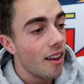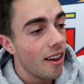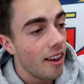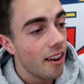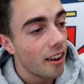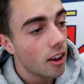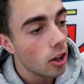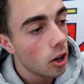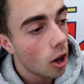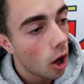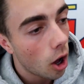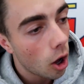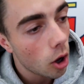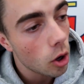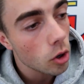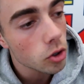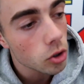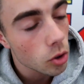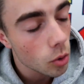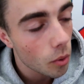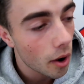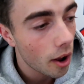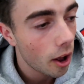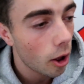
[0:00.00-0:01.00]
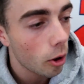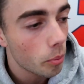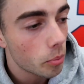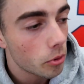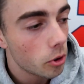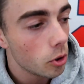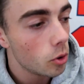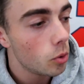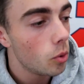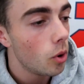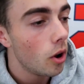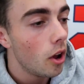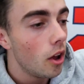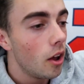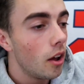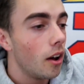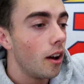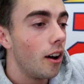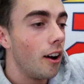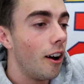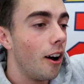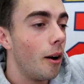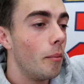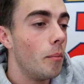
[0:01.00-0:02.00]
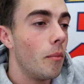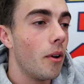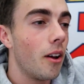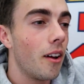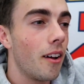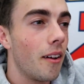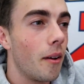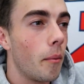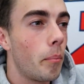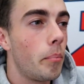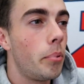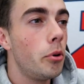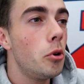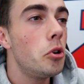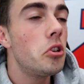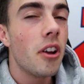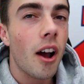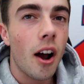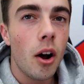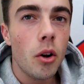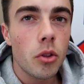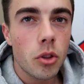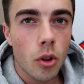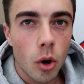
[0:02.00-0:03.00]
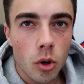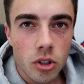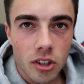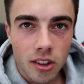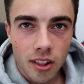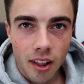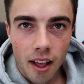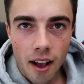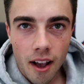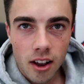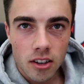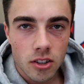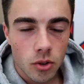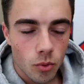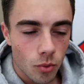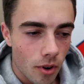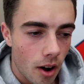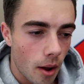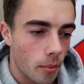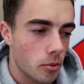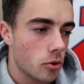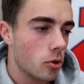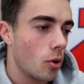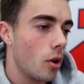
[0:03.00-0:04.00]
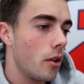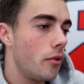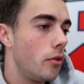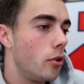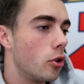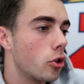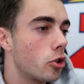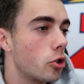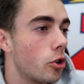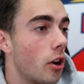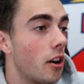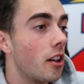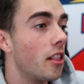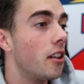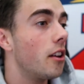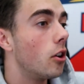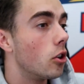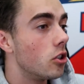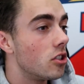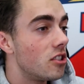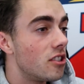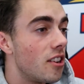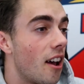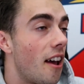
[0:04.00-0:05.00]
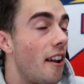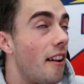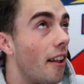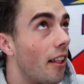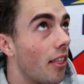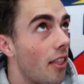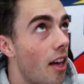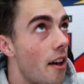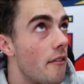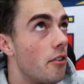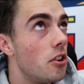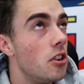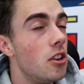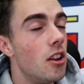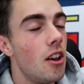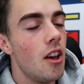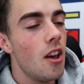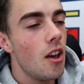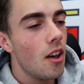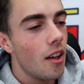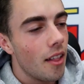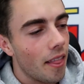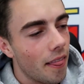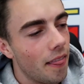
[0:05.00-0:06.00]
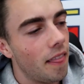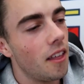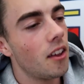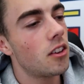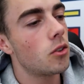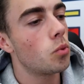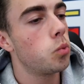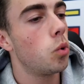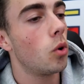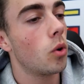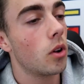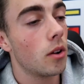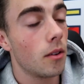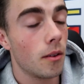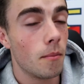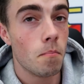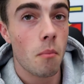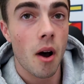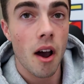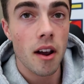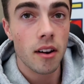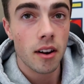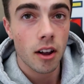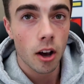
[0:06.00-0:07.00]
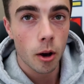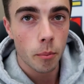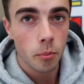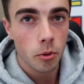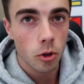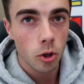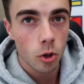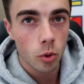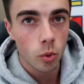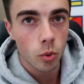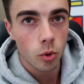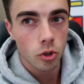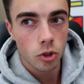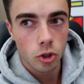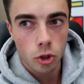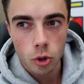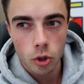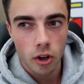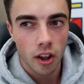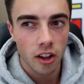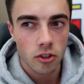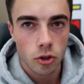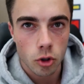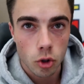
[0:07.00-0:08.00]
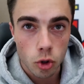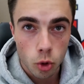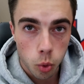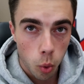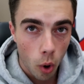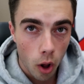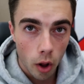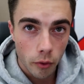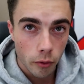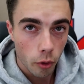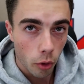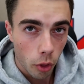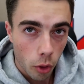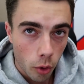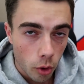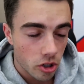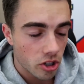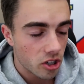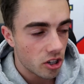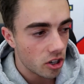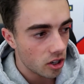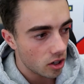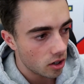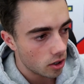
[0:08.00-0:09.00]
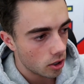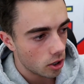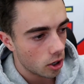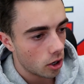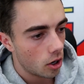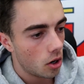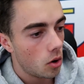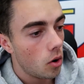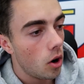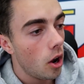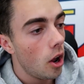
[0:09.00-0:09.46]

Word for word: It can also help you um, push out those last reps. So if you're struggling on 10, 11, this will might help you to get to 12 or 13, you know?